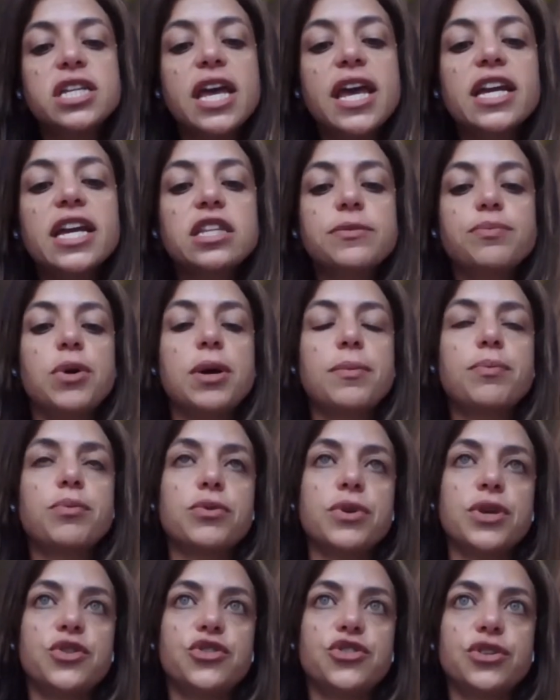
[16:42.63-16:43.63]
but it takes
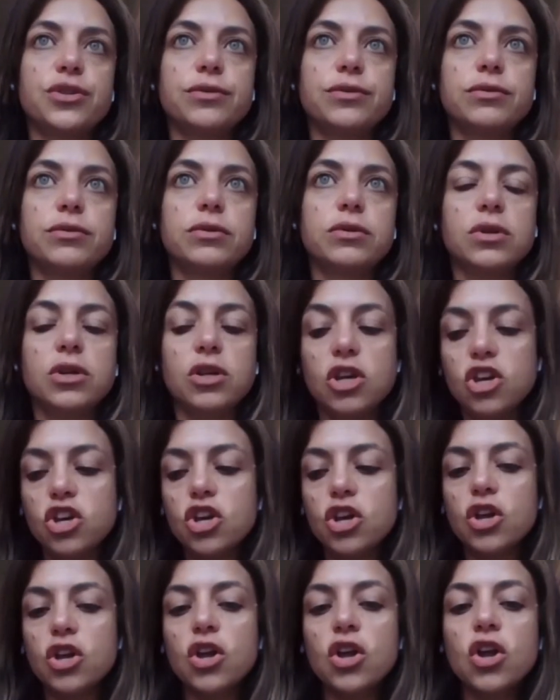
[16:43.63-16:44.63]
preparation.
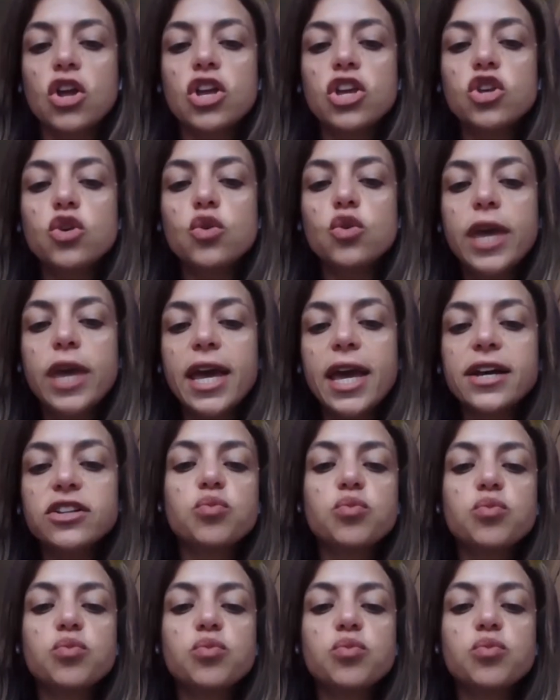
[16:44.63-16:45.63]
You
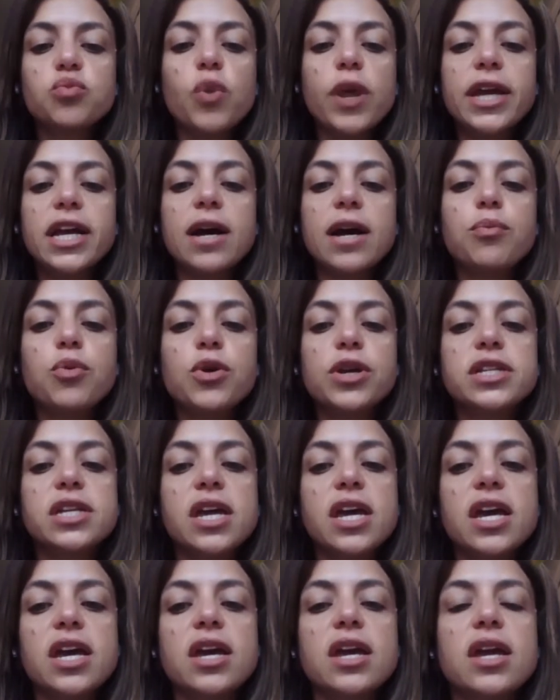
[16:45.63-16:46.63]
can't just wake up
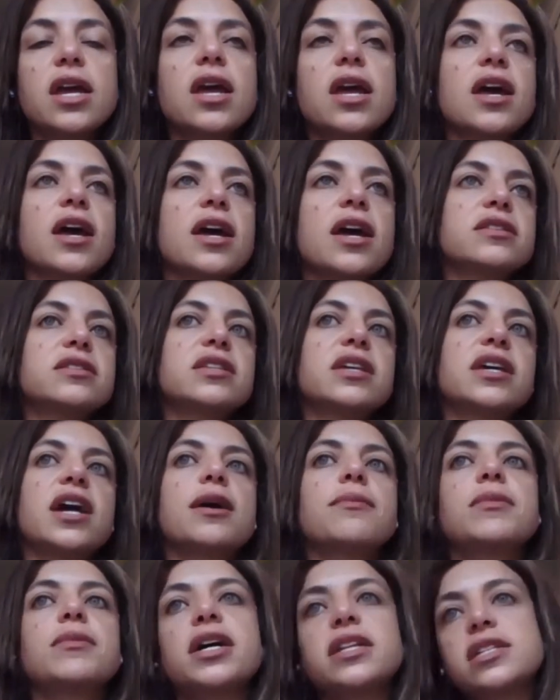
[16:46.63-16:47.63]
one day and
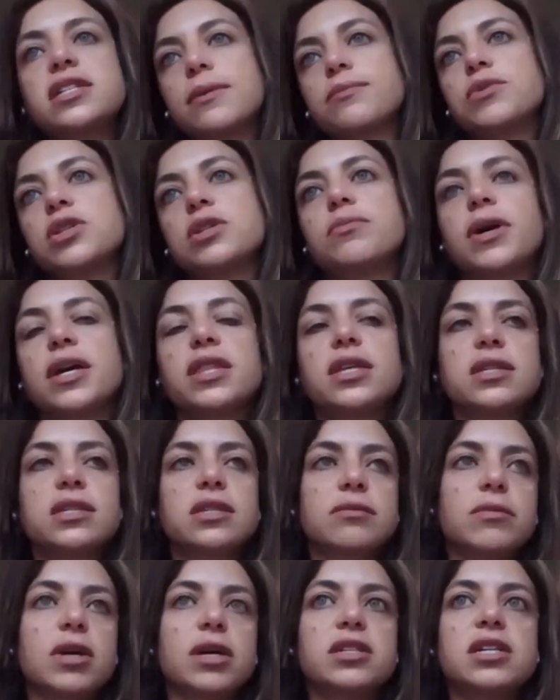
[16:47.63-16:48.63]
say, I'm not tempted
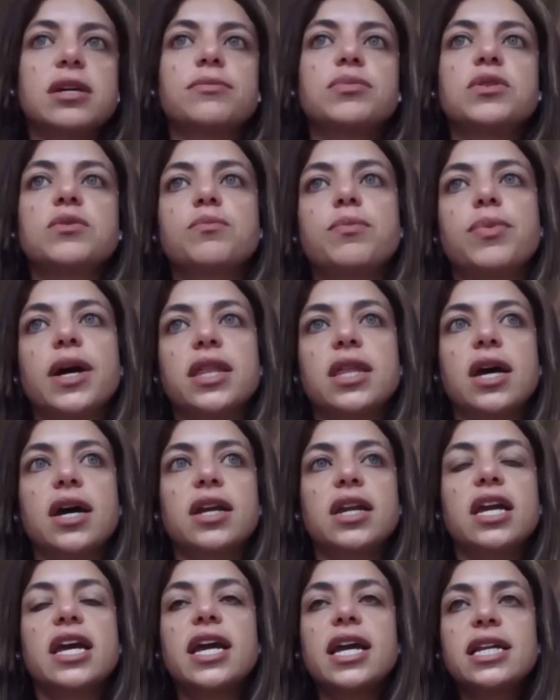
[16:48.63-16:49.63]
by this, I'm not tempted
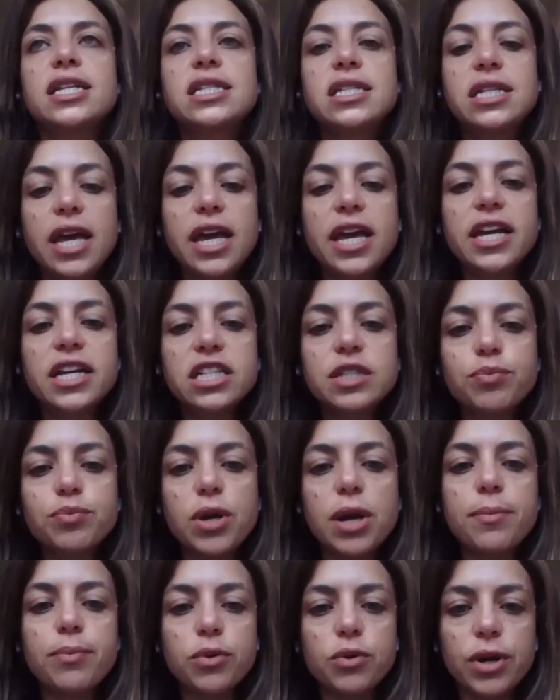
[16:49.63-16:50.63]
by that. It
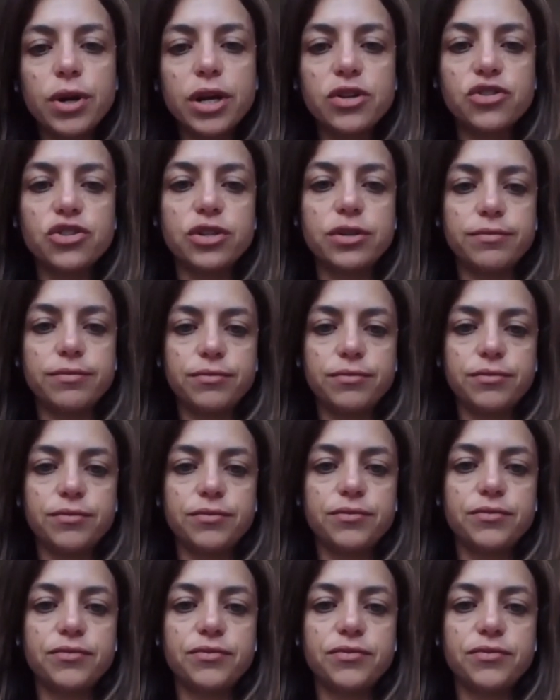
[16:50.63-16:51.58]
takes preparation.